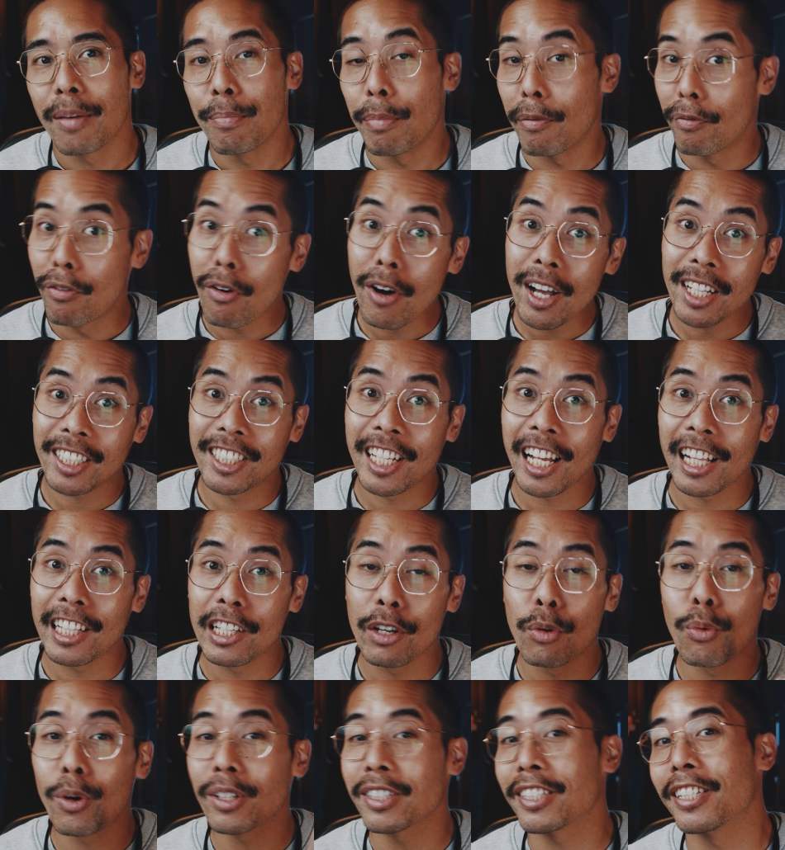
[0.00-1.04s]
Before I tell you
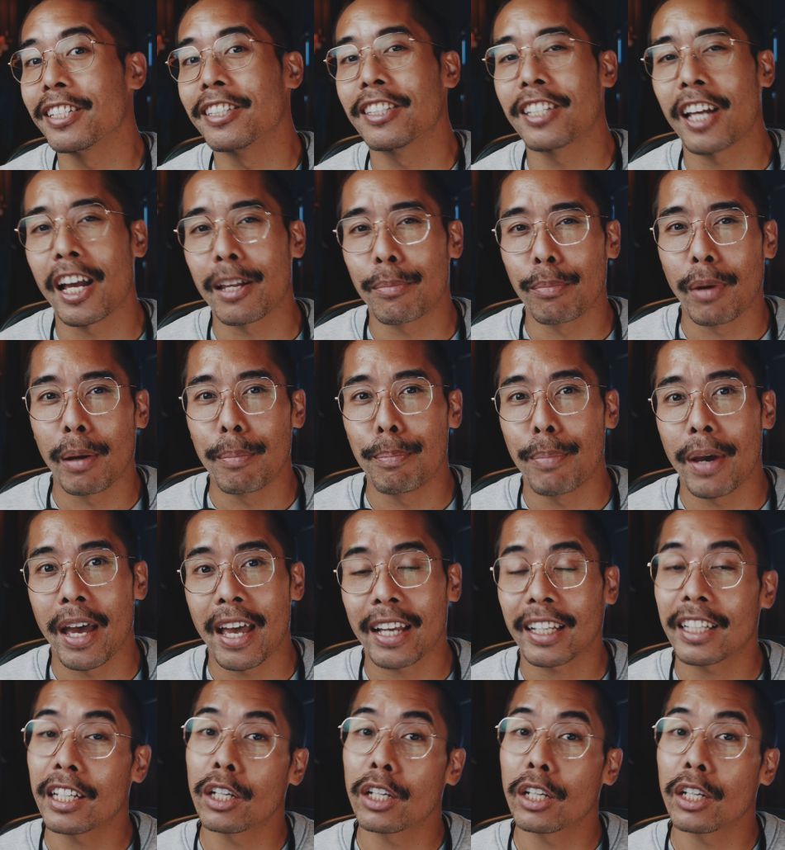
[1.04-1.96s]
what's inside my bag,